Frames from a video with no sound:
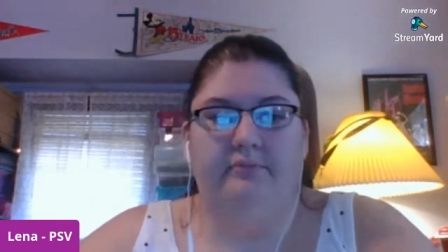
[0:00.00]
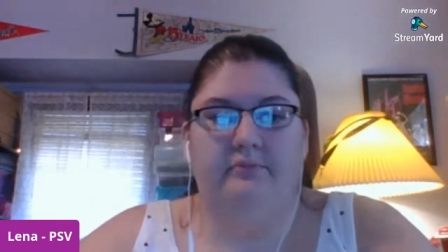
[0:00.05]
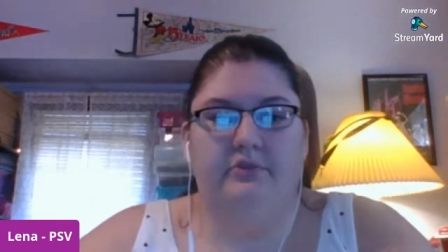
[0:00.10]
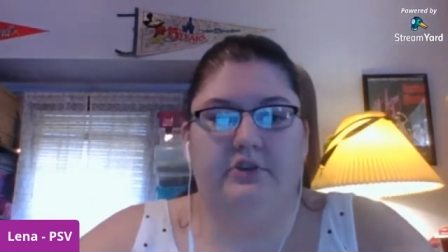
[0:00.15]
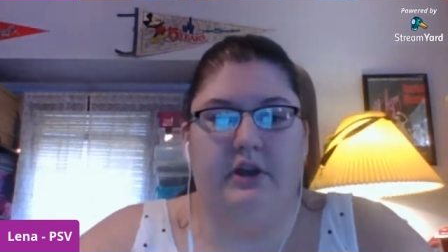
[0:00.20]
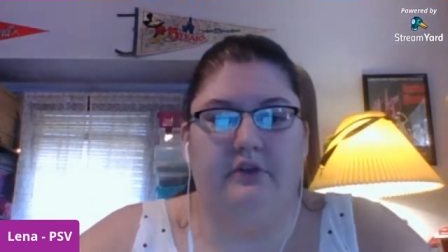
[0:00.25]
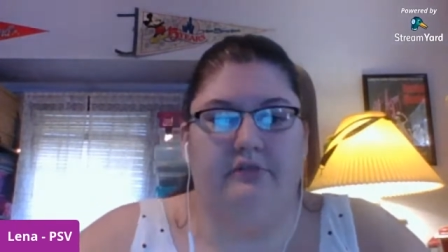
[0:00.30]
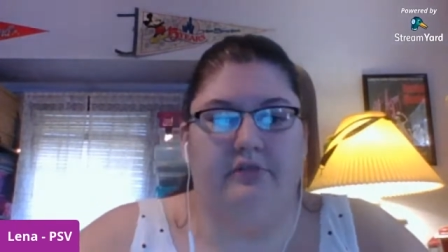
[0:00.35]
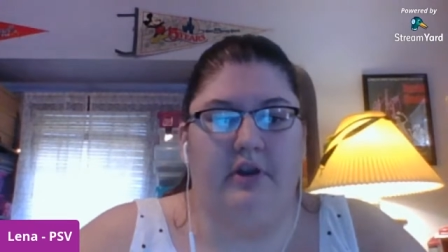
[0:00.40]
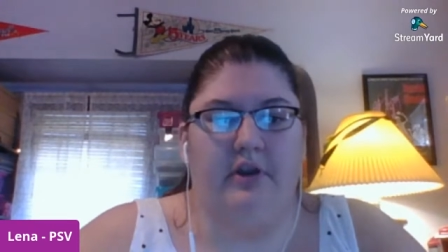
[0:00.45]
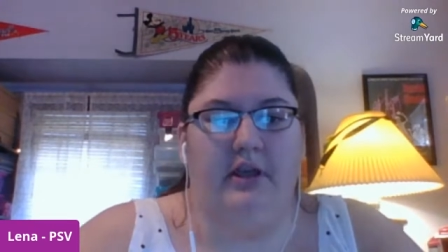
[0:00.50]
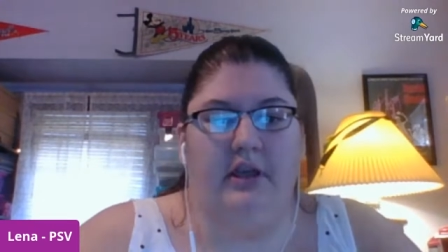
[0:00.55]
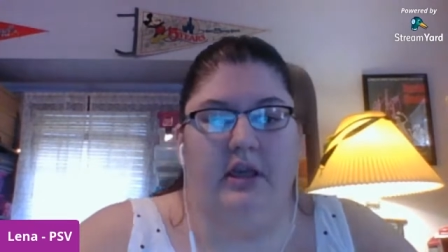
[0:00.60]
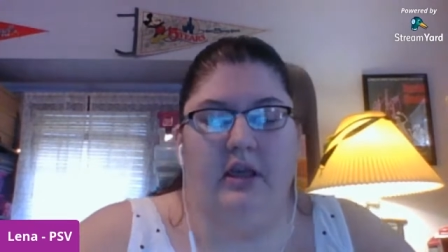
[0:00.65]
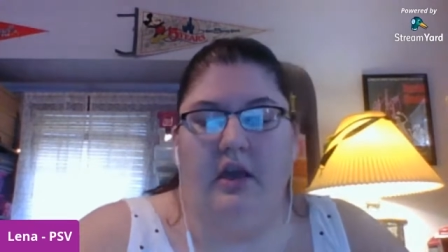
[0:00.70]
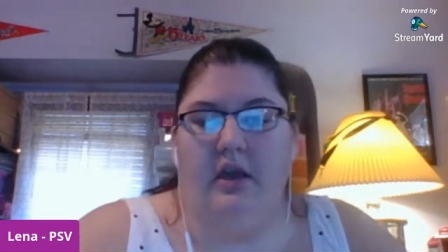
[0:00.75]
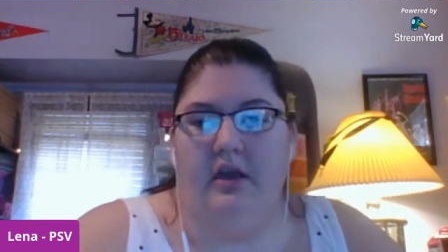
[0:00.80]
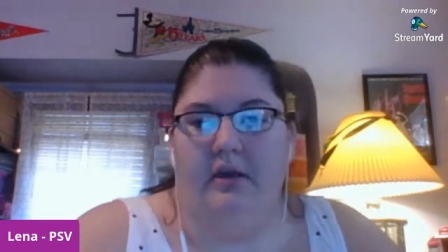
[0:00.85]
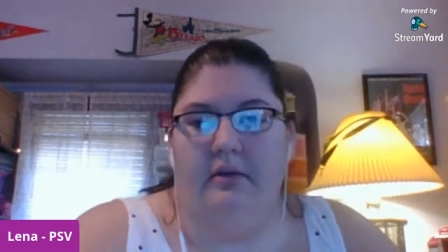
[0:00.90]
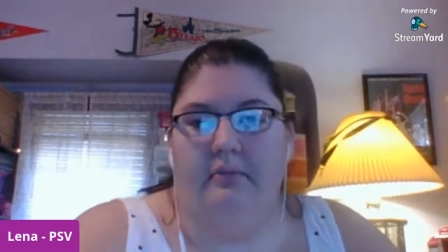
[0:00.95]

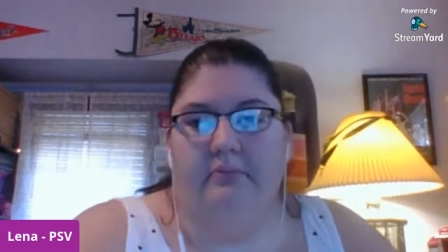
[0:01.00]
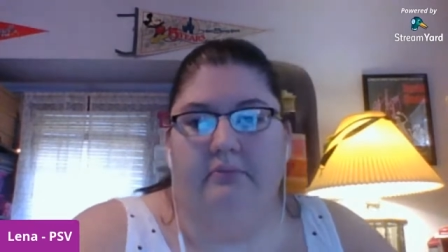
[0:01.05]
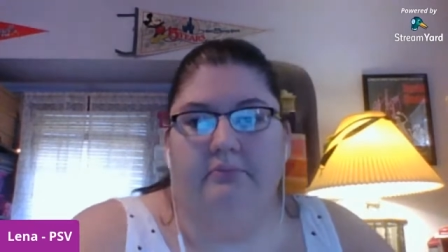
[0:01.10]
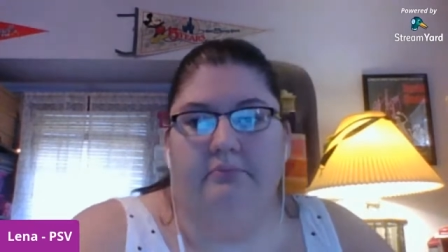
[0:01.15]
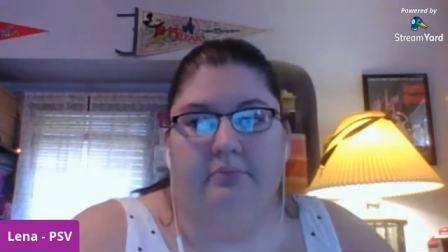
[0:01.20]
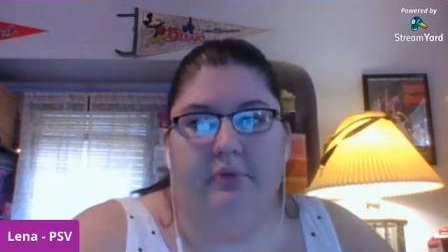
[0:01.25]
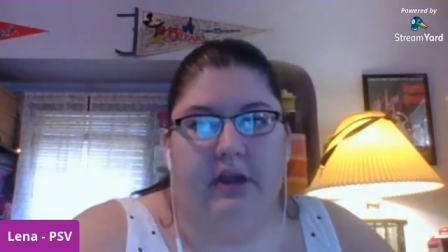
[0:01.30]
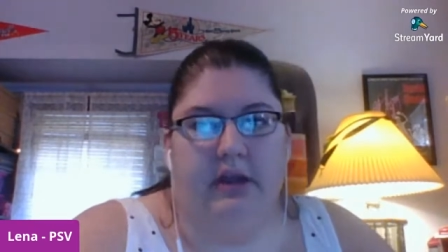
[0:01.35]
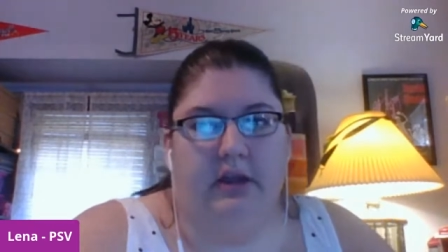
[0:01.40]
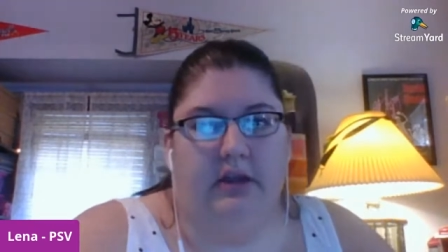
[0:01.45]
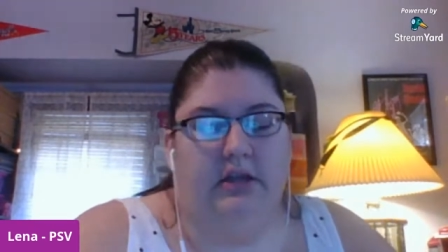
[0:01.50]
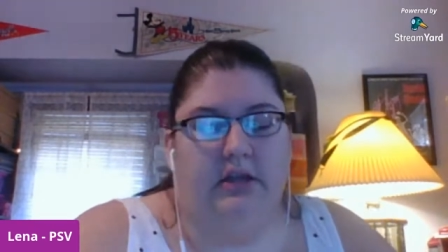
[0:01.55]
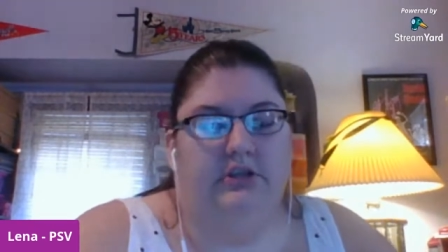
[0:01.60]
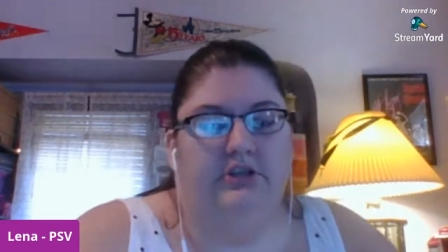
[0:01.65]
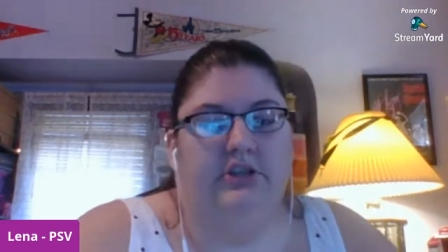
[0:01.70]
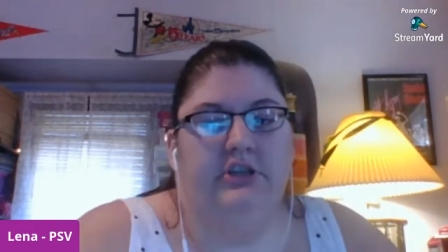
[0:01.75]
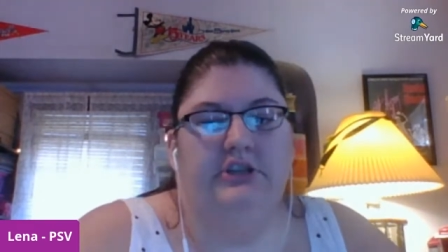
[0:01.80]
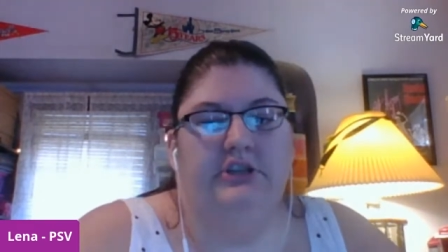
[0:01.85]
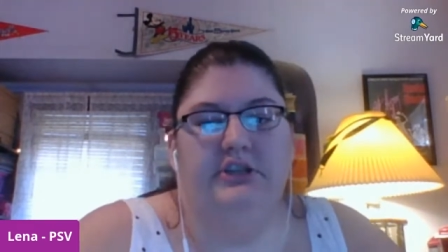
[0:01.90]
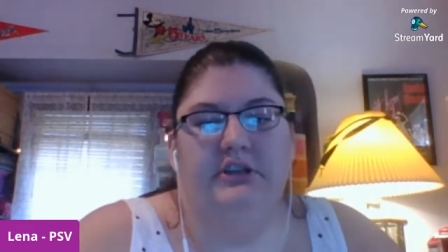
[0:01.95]
Jeffrey, Brandy, and
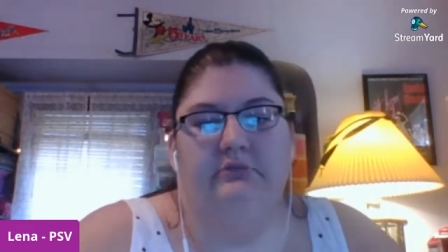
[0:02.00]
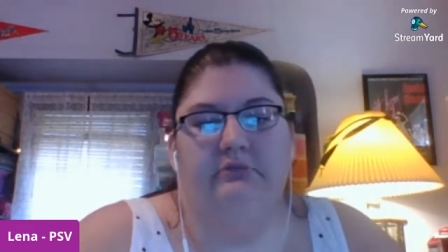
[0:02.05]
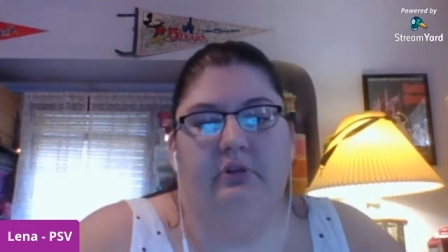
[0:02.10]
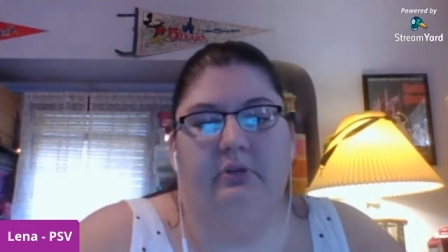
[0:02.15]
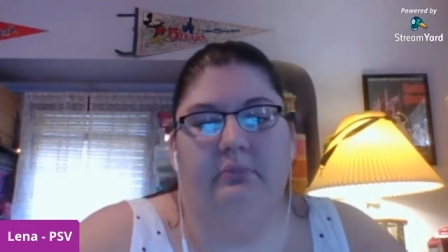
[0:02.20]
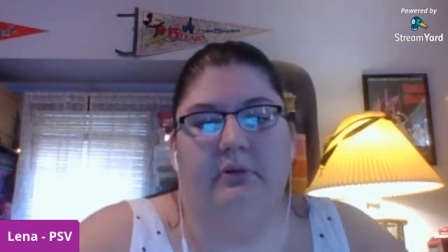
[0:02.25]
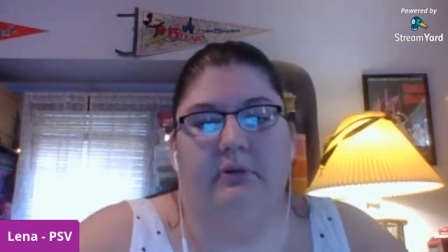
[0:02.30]
Gigi will